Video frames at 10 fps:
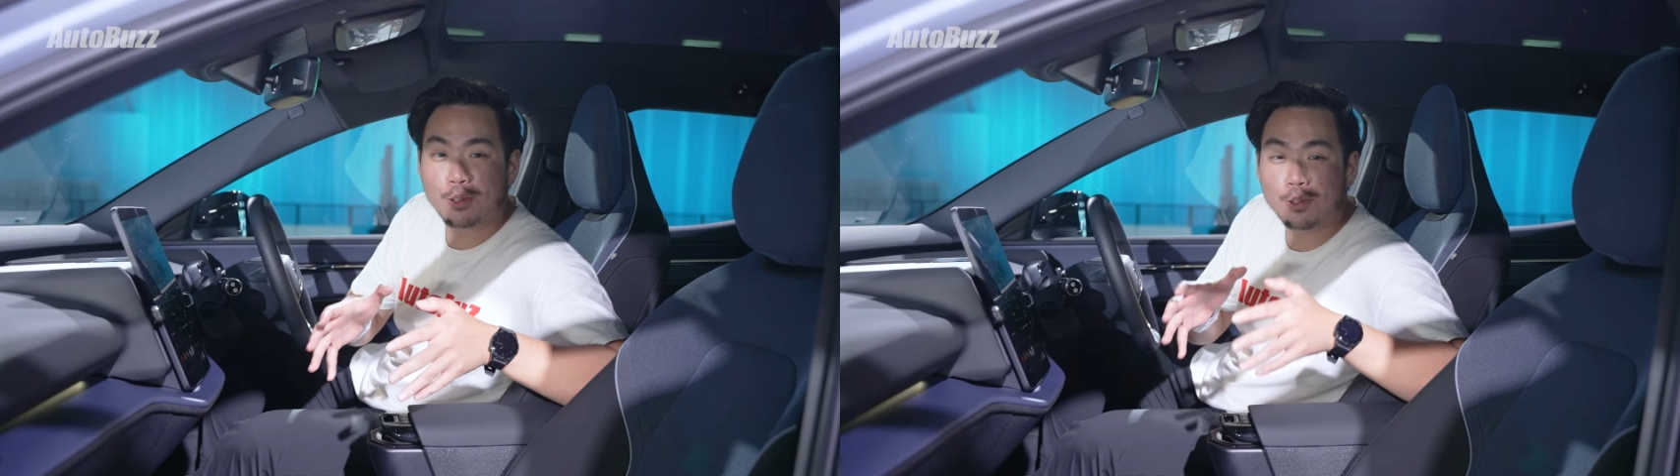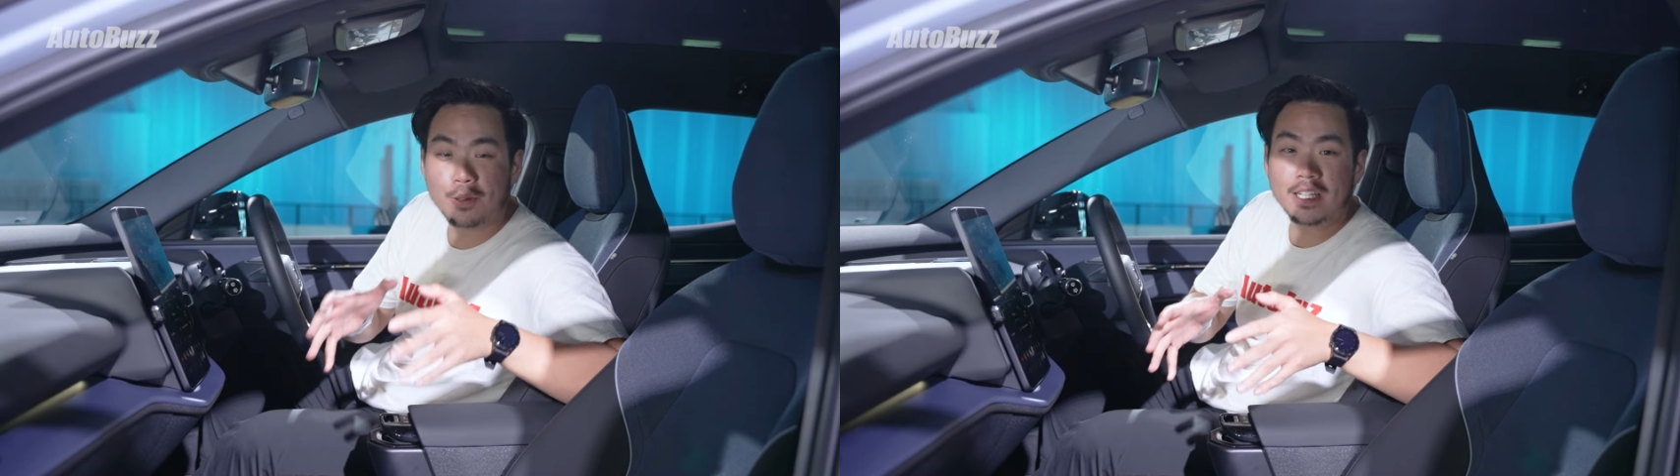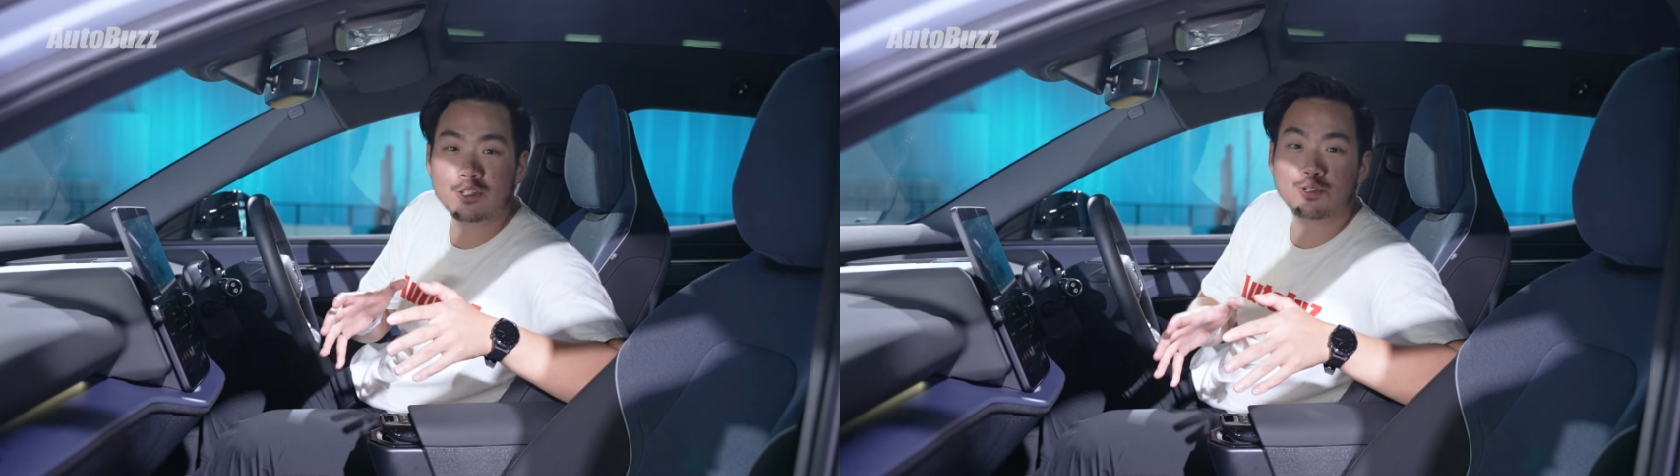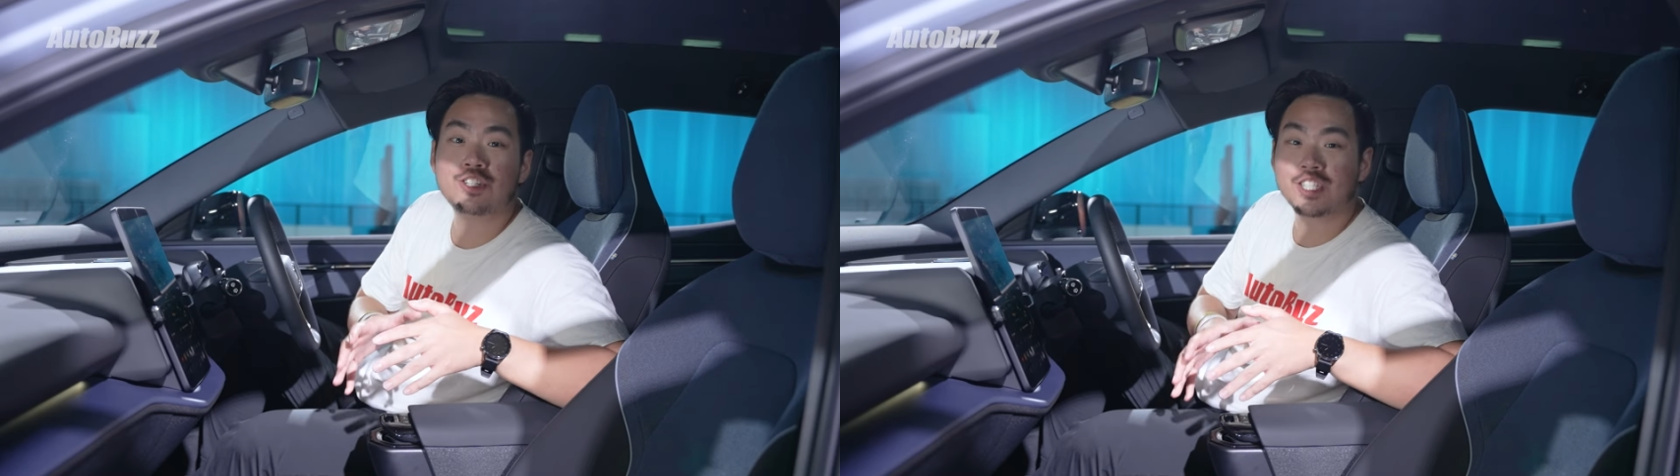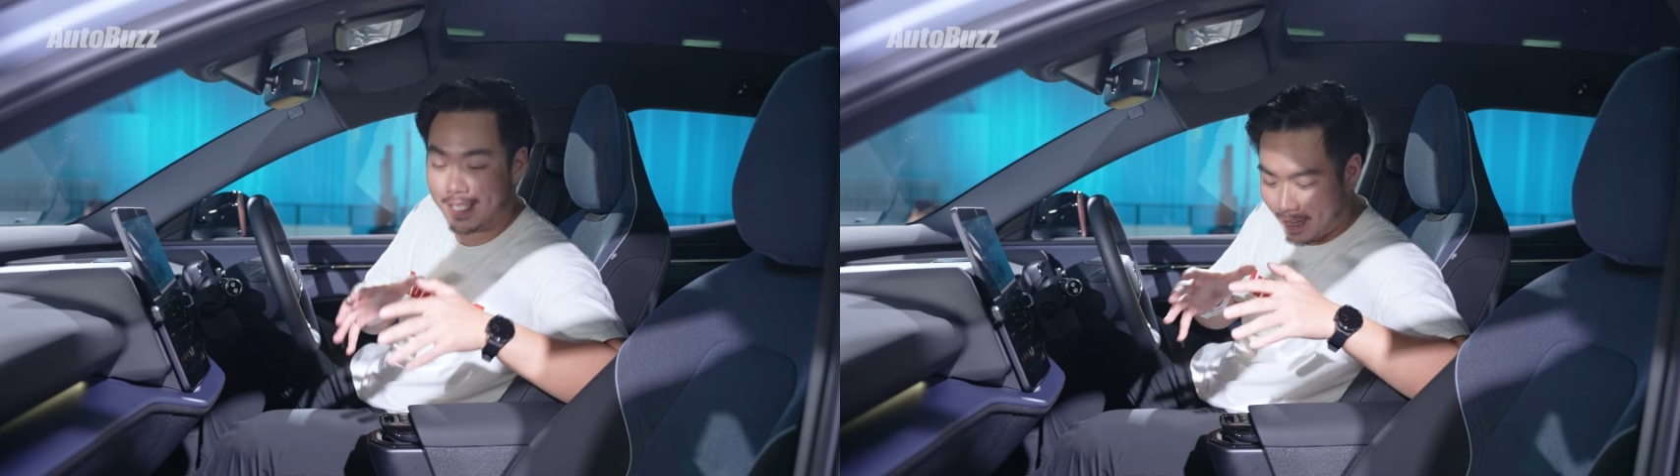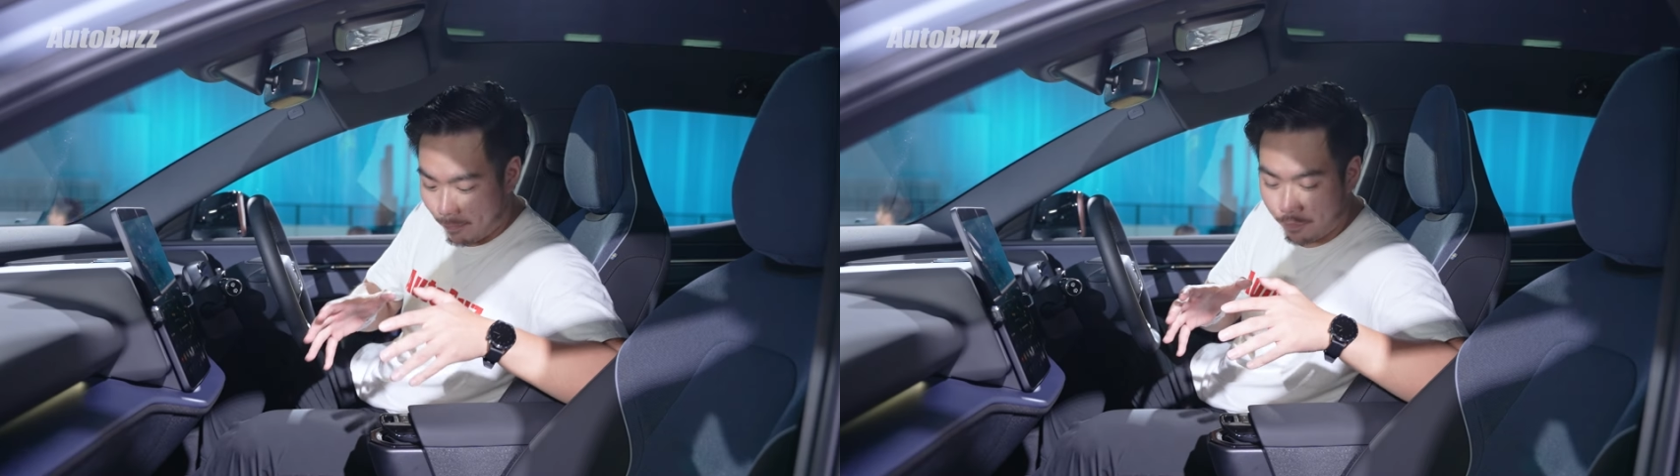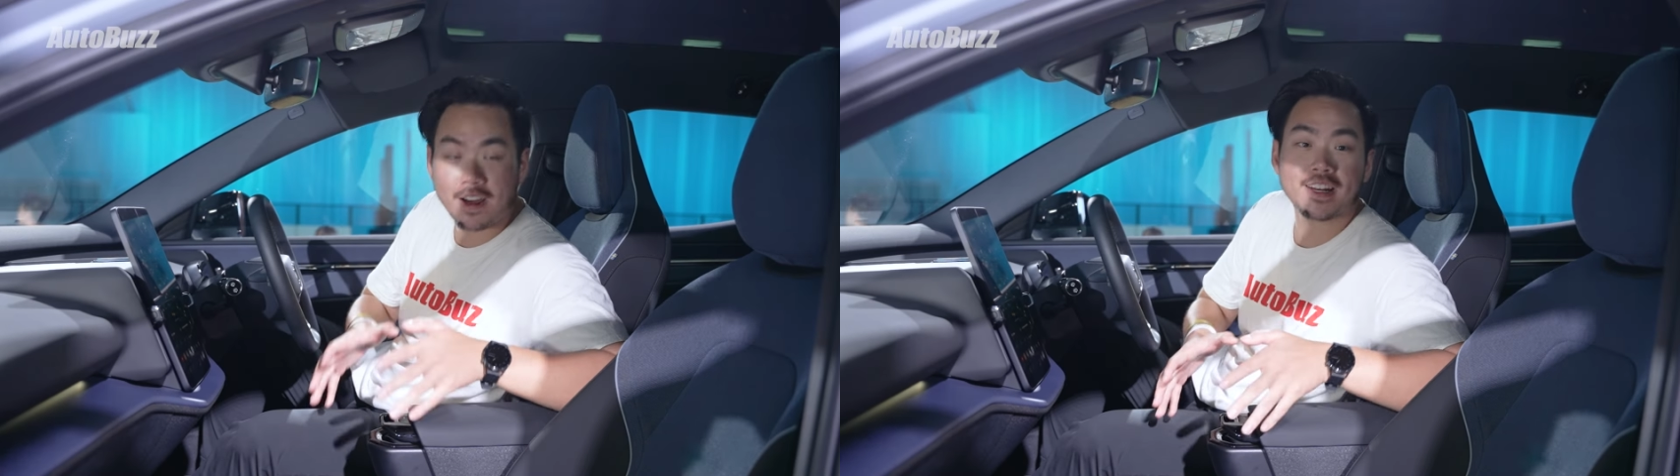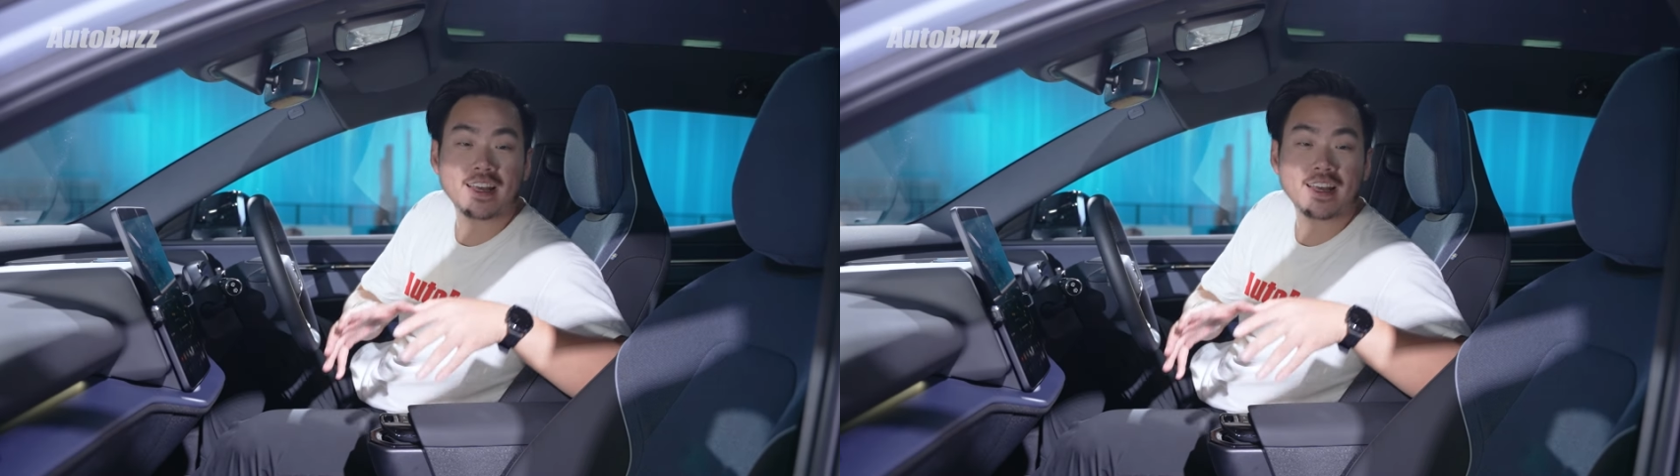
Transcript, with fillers: two window switches up front,